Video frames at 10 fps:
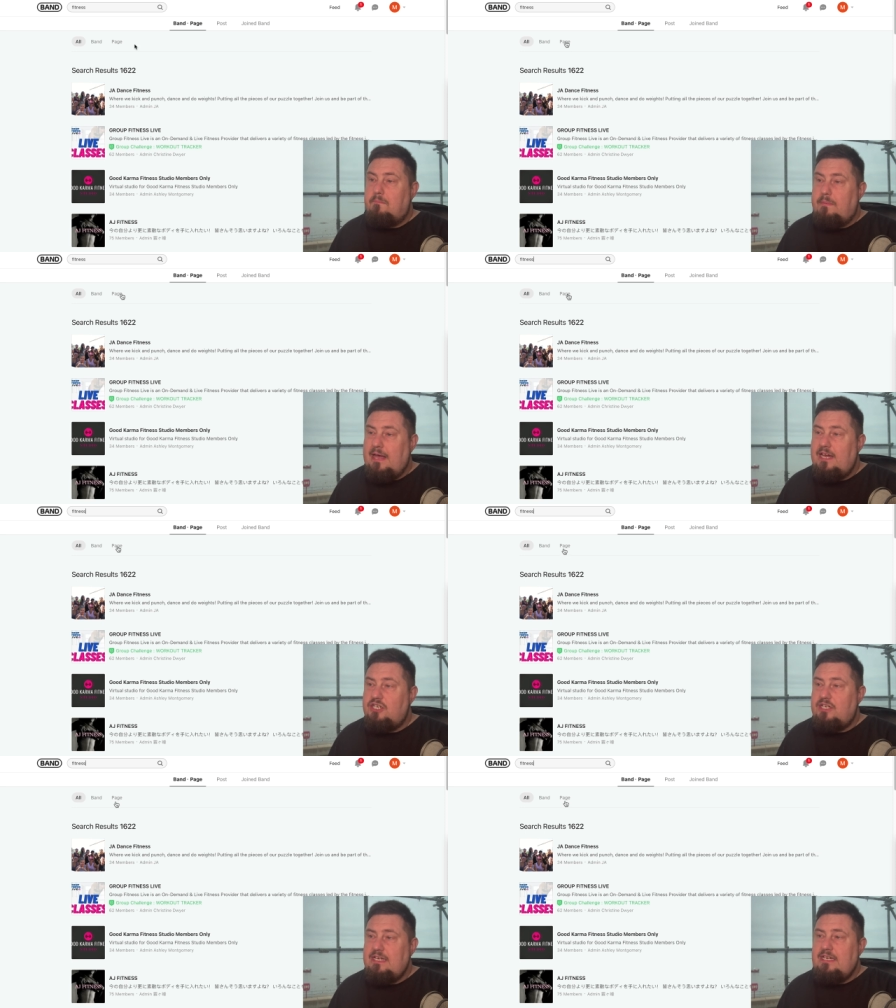
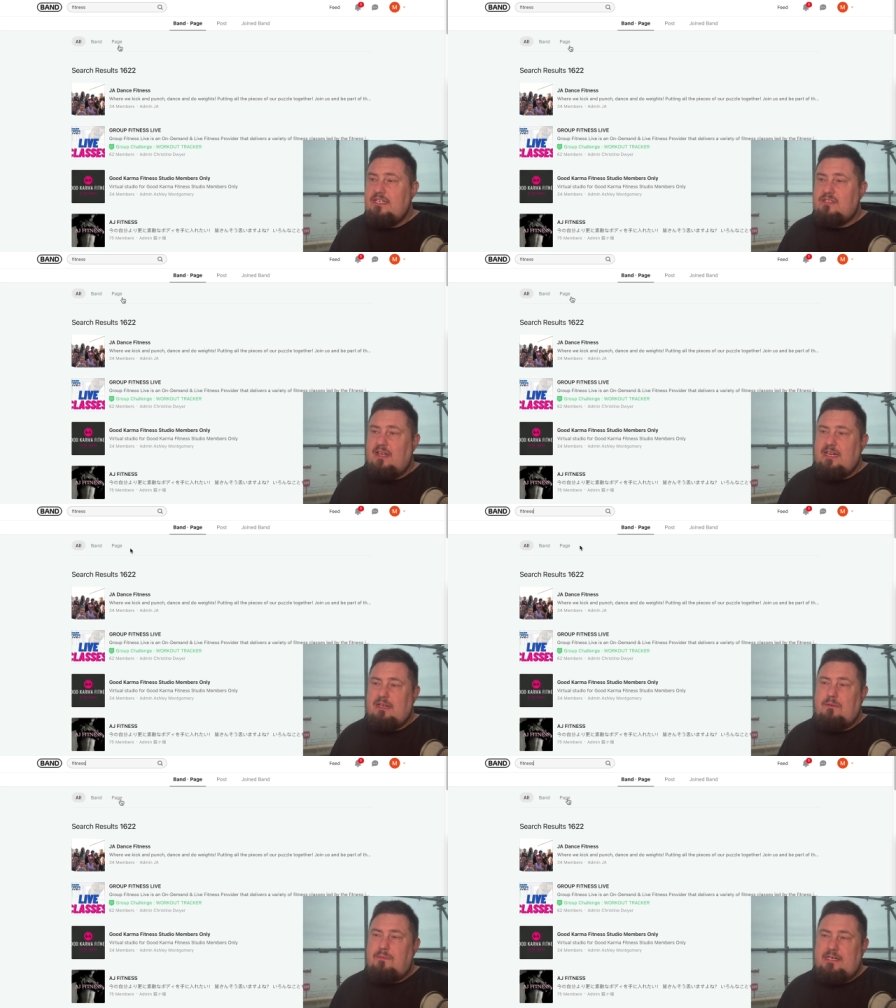Page is
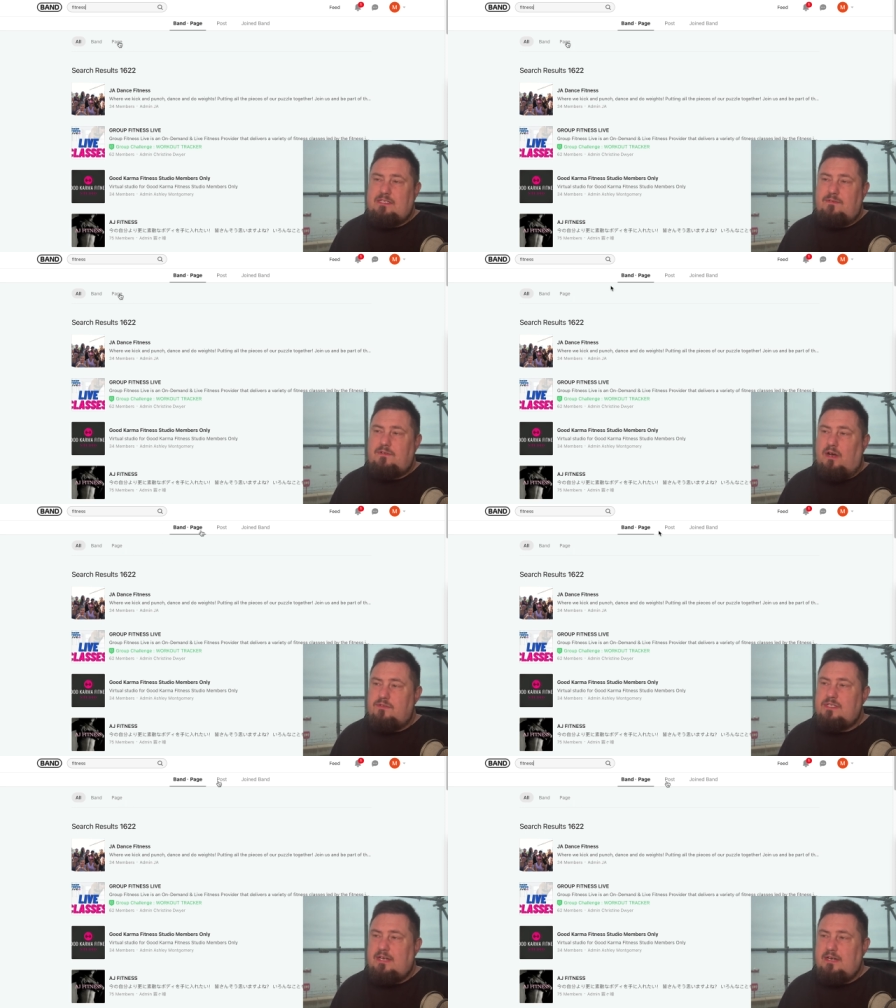like a piece of
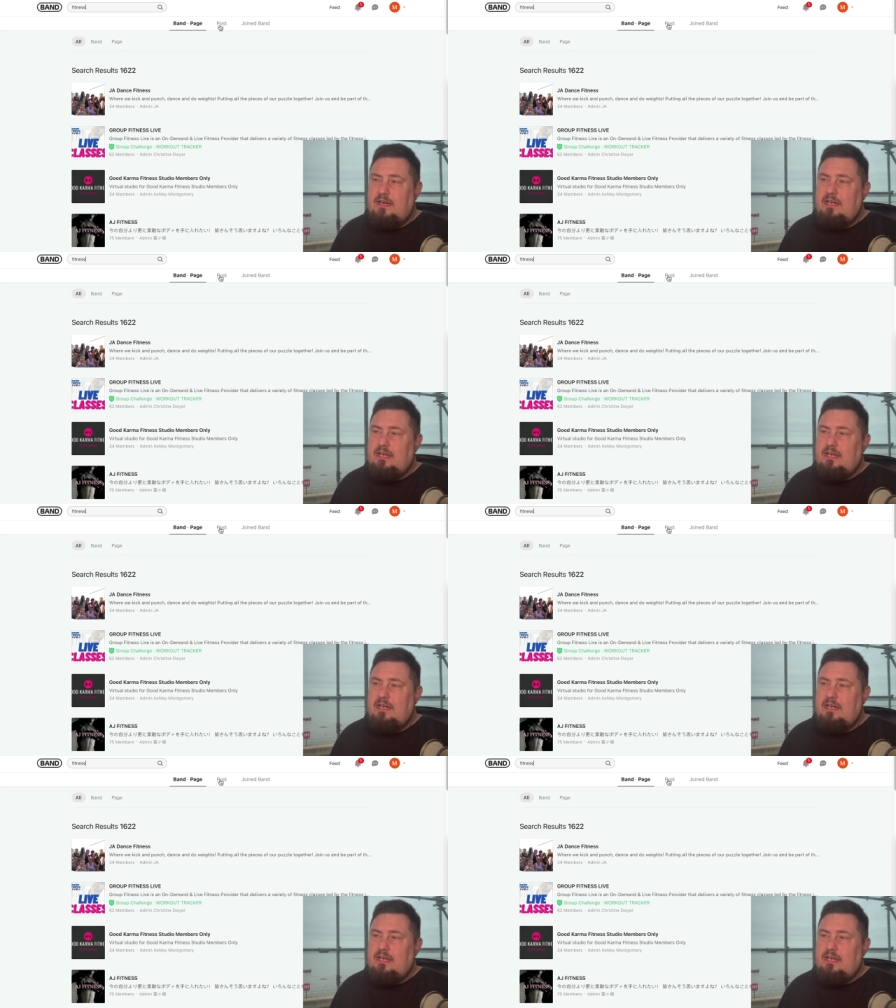content.